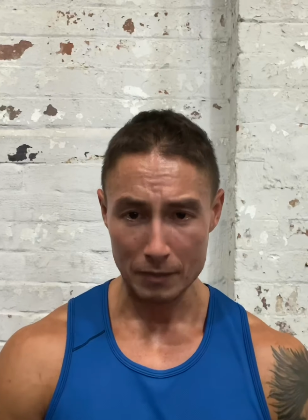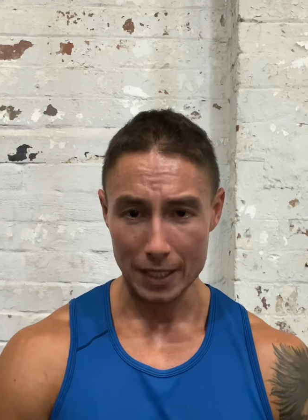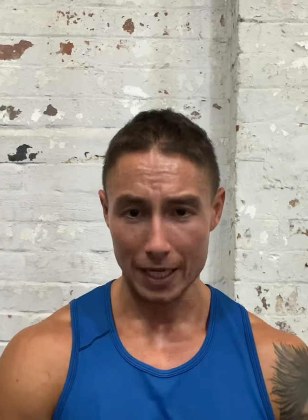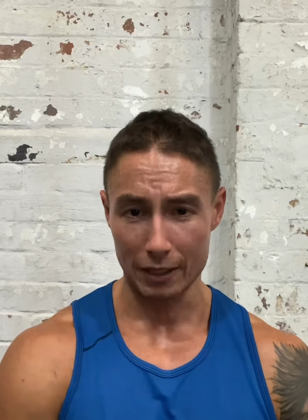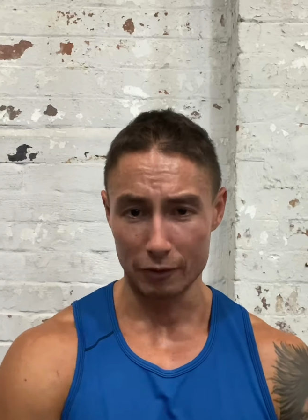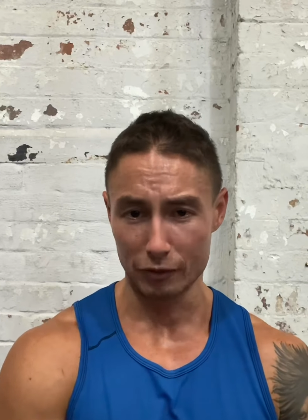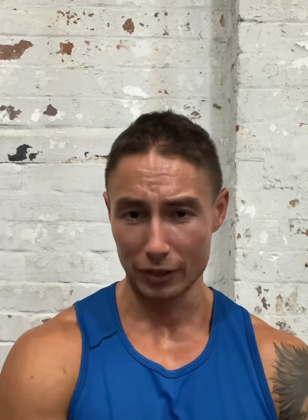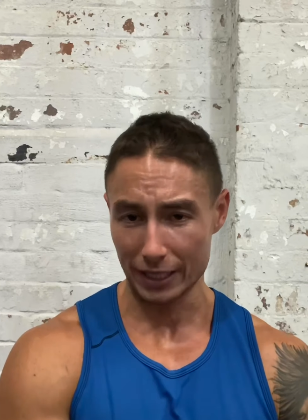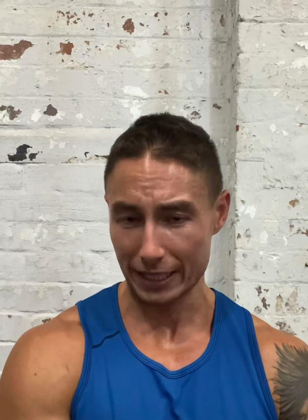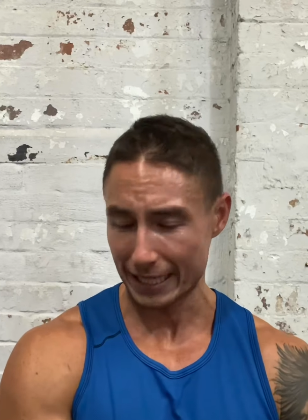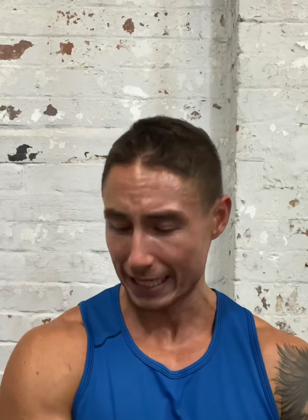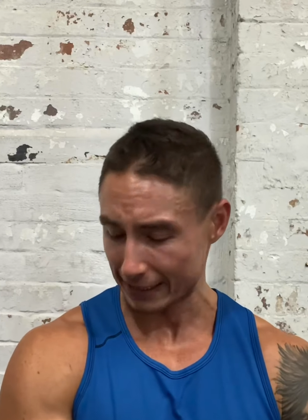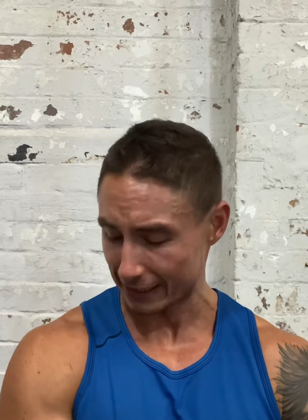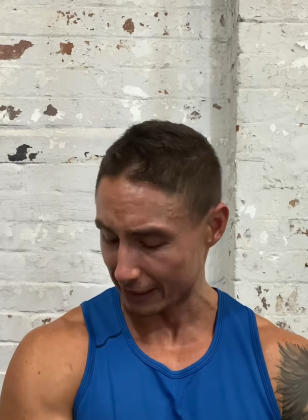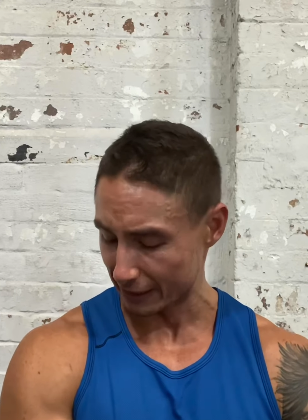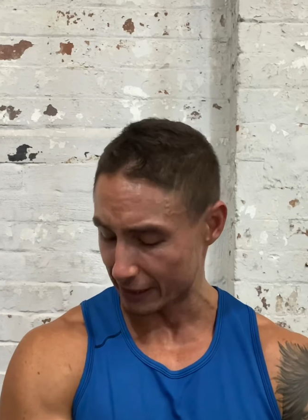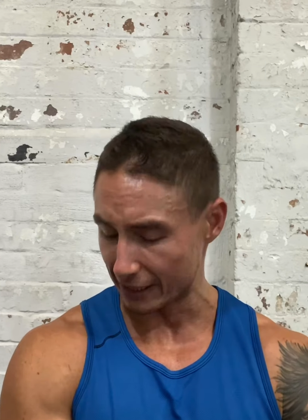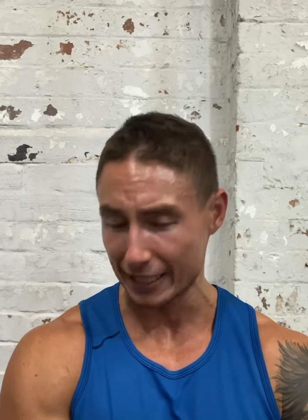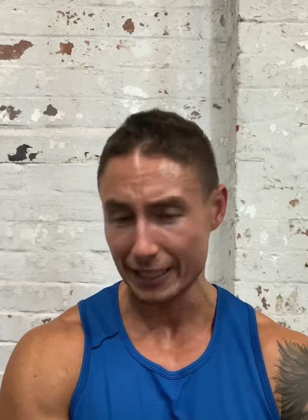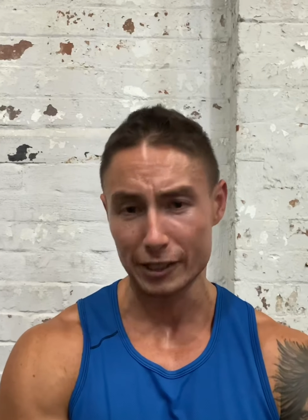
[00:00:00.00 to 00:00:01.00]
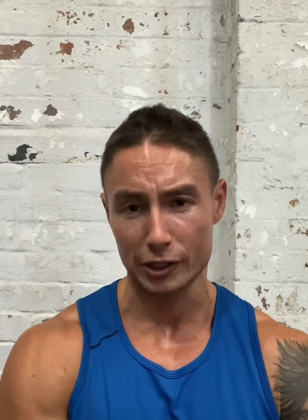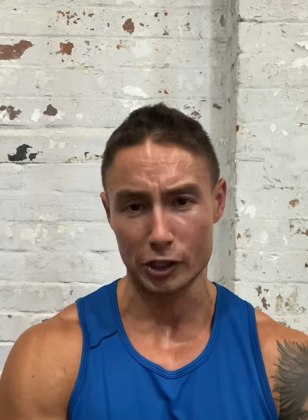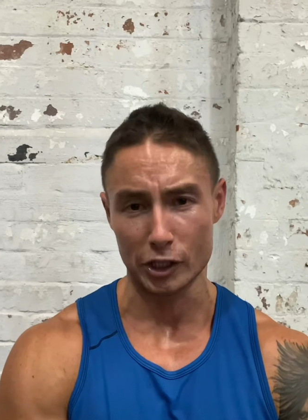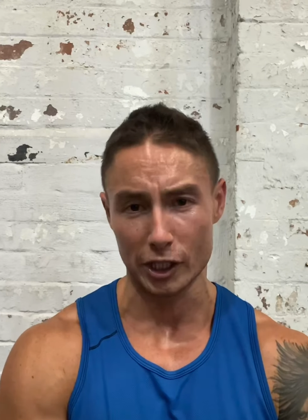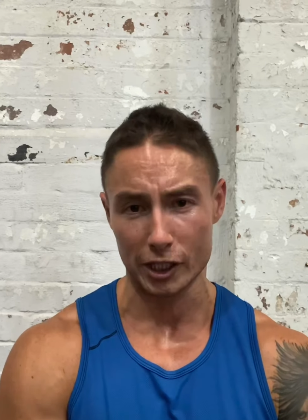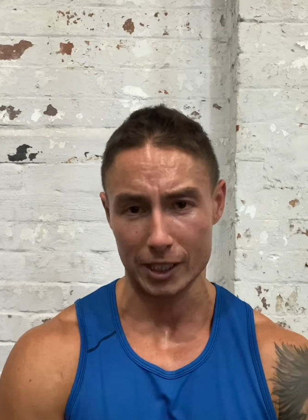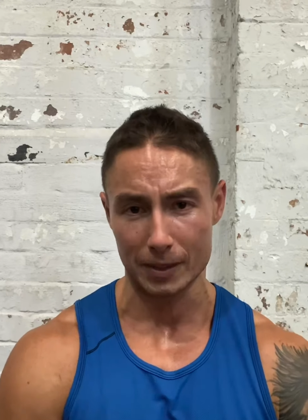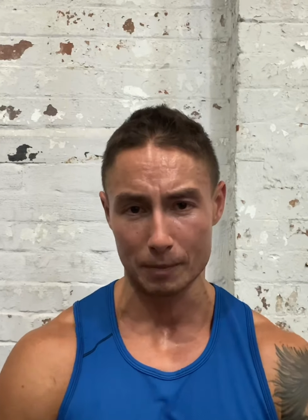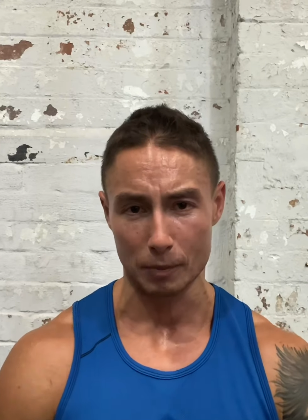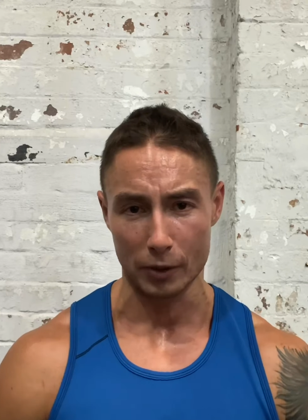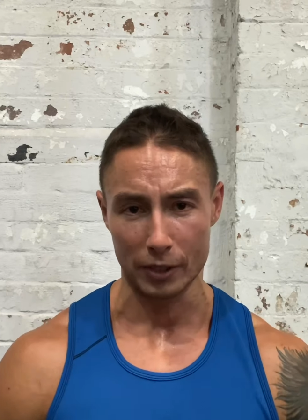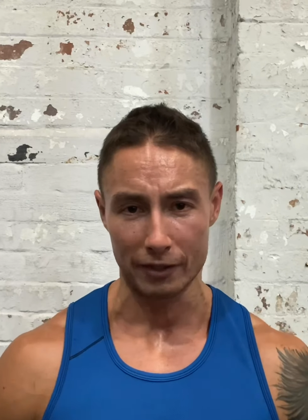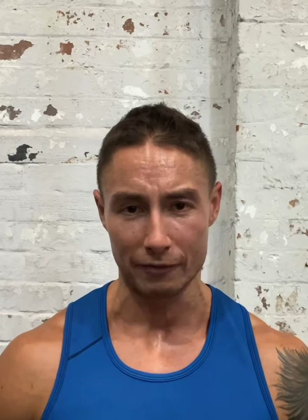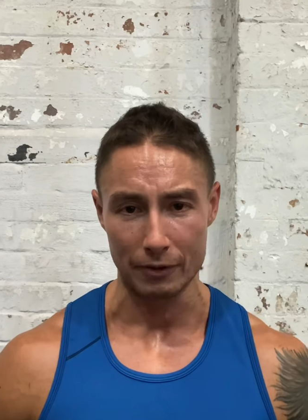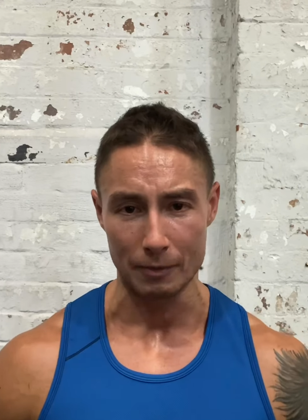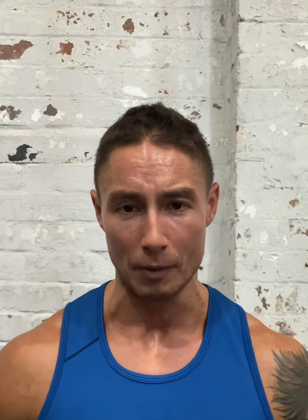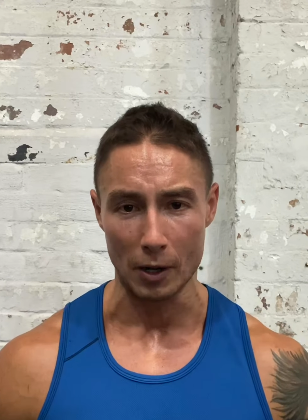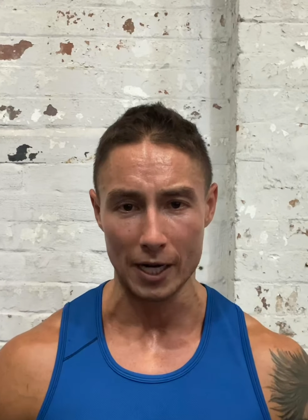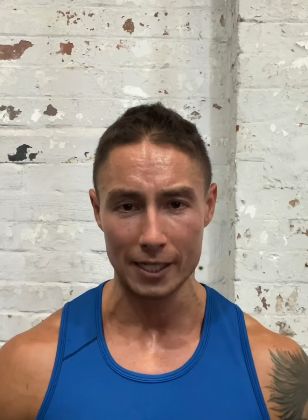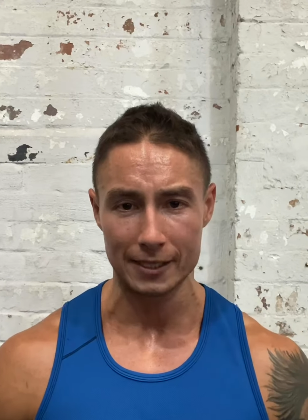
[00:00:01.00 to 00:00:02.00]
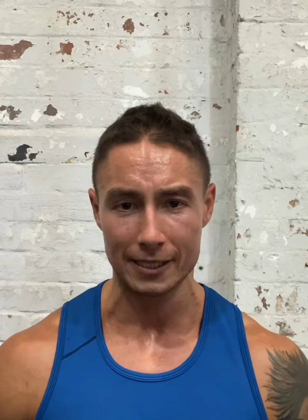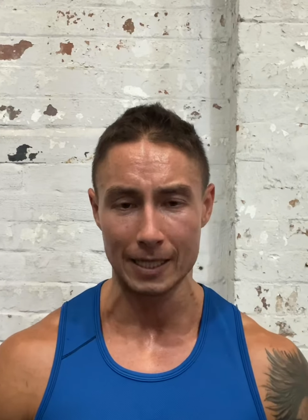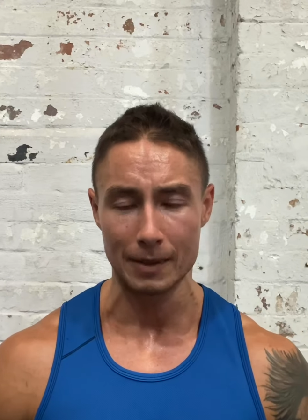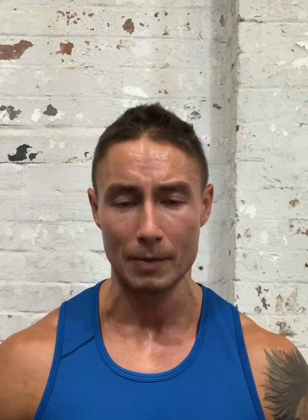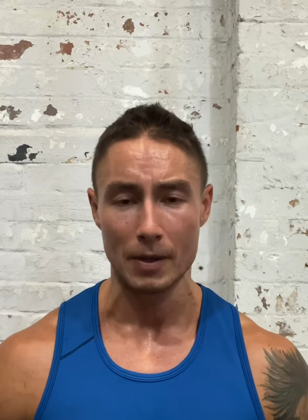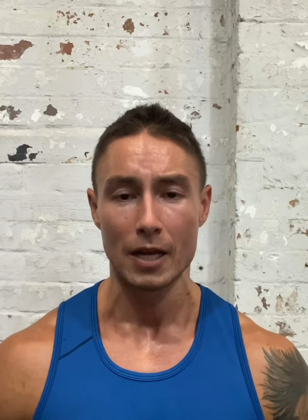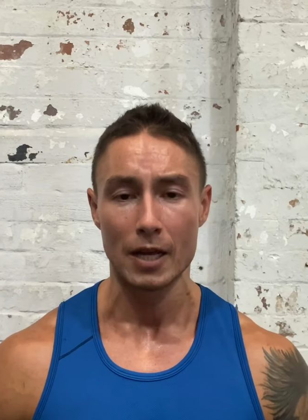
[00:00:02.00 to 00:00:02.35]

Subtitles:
and really gets into the insertion point of your bicep.